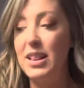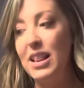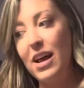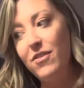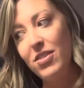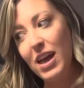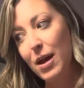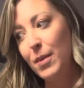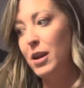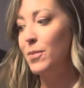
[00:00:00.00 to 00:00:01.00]
love
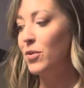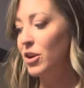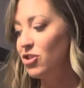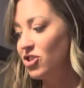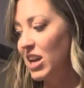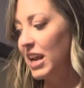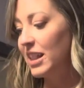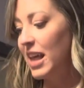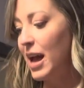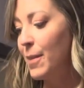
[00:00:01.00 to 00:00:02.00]
them and
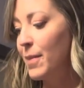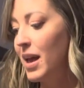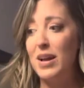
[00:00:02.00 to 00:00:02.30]
appreciate them,